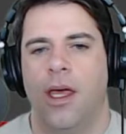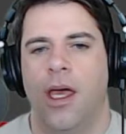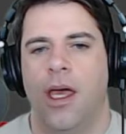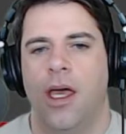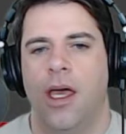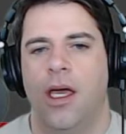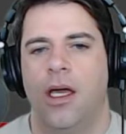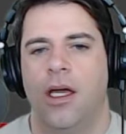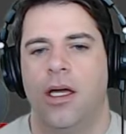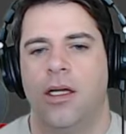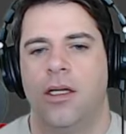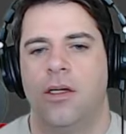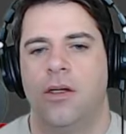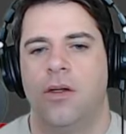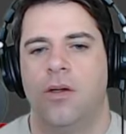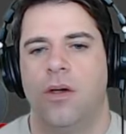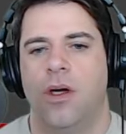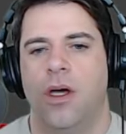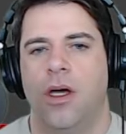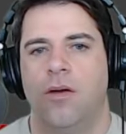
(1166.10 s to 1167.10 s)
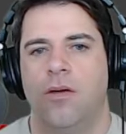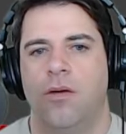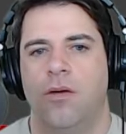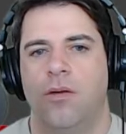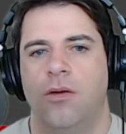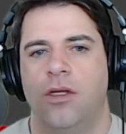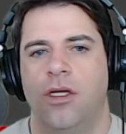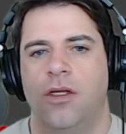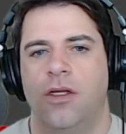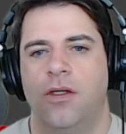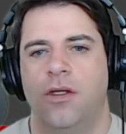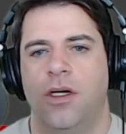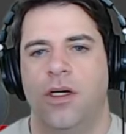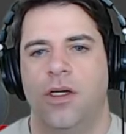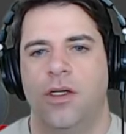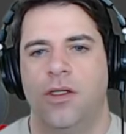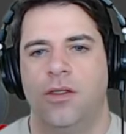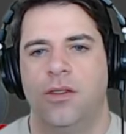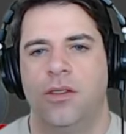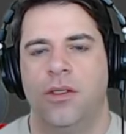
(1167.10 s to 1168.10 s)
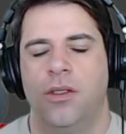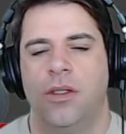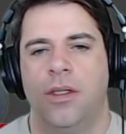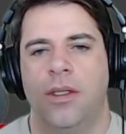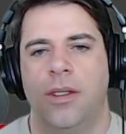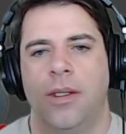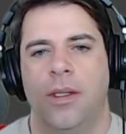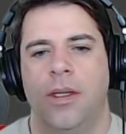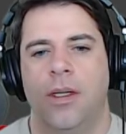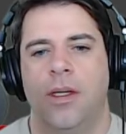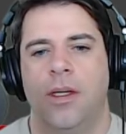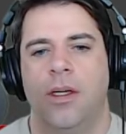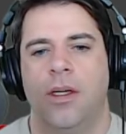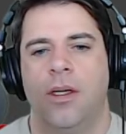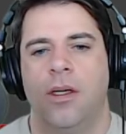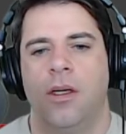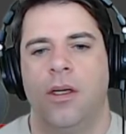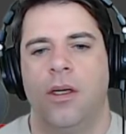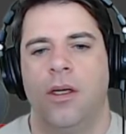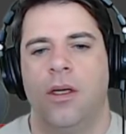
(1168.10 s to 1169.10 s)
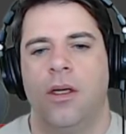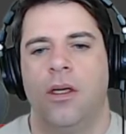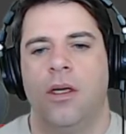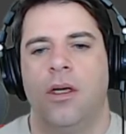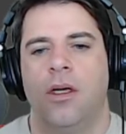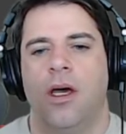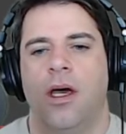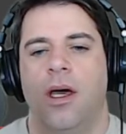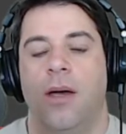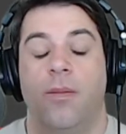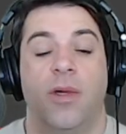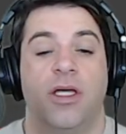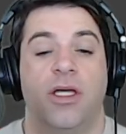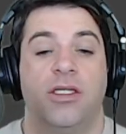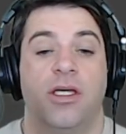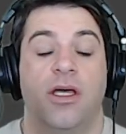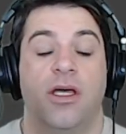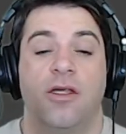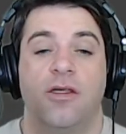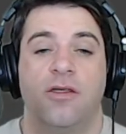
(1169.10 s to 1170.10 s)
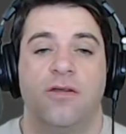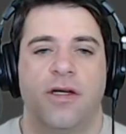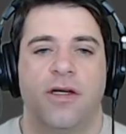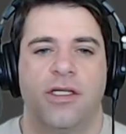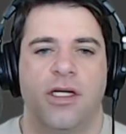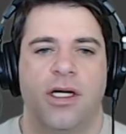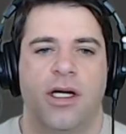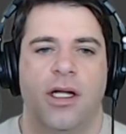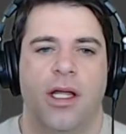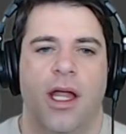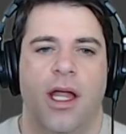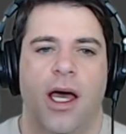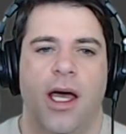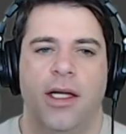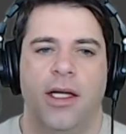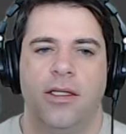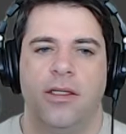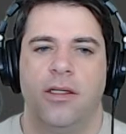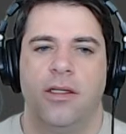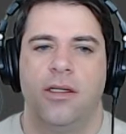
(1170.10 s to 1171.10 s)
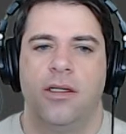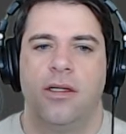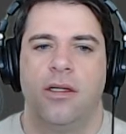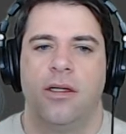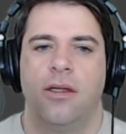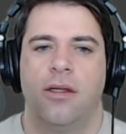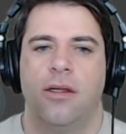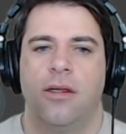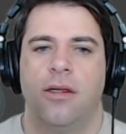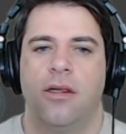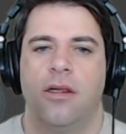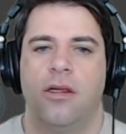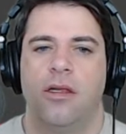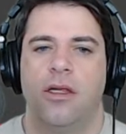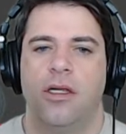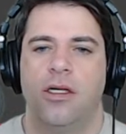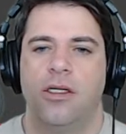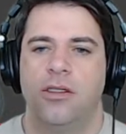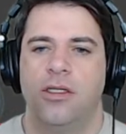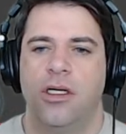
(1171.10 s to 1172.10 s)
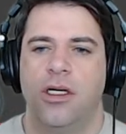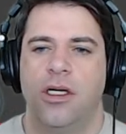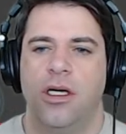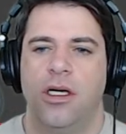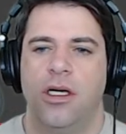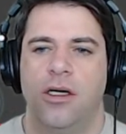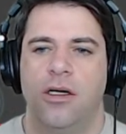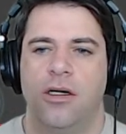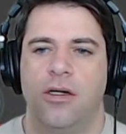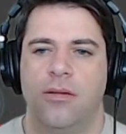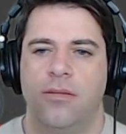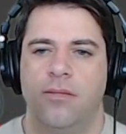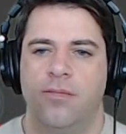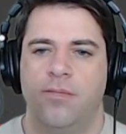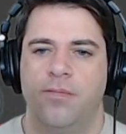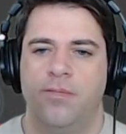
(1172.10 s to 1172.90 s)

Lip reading: And I don't know what that does. I'm guessing it constructs a client. This thing here.